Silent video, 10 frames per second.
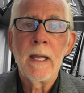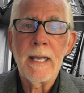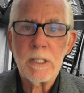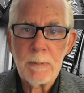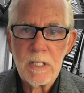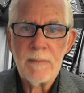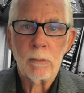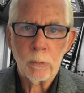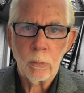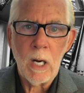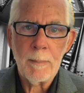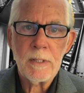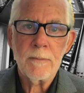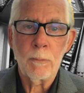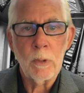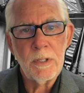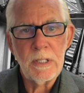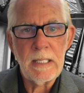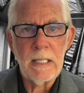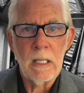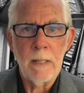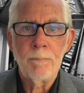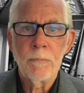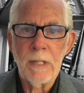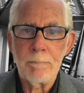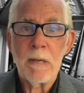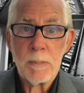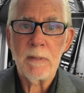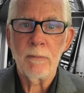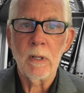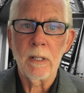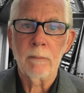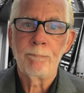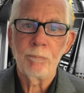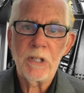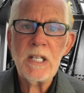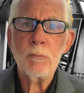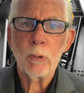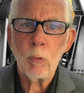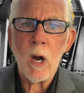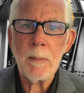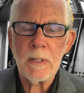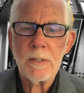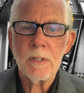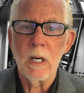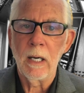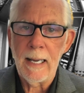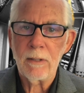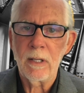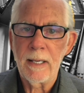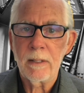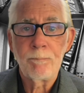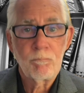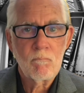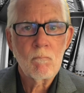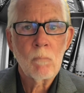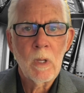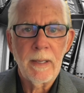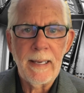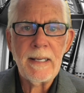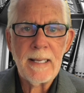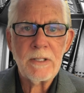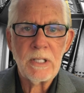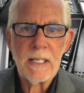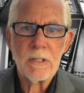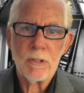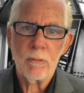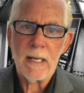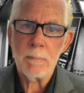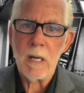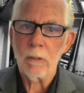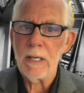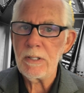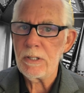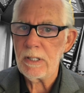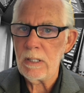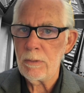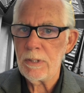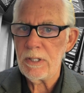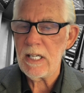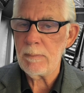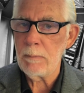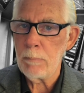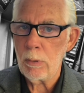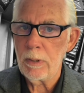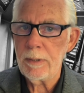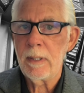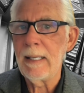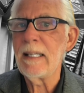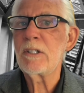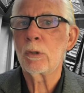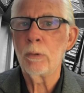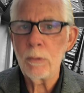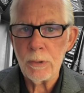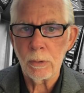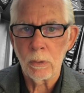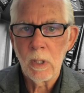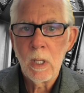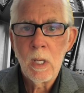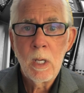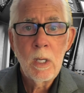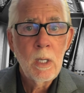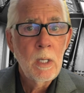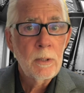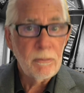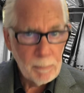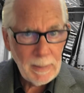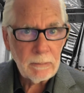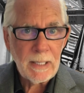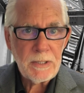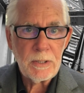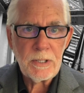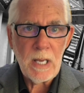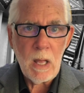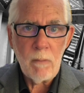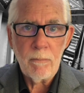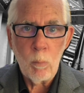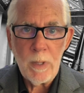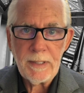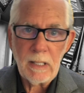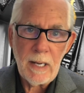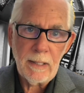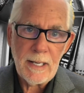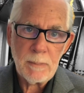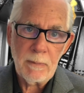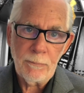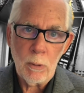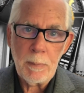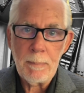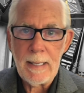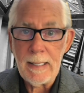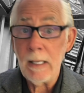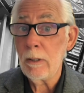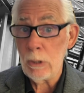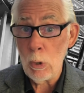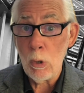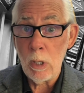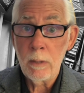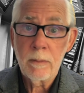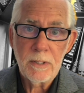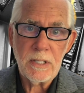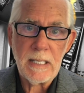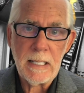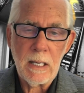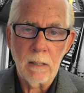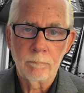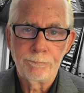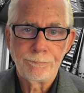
has specific requirements for a CDR that must be followed. These requirements are outlined in the Engineers Australia Migration Skills Assessment booklet and it's crucial to familiarize yourself with the guidelines before preparing your CDR.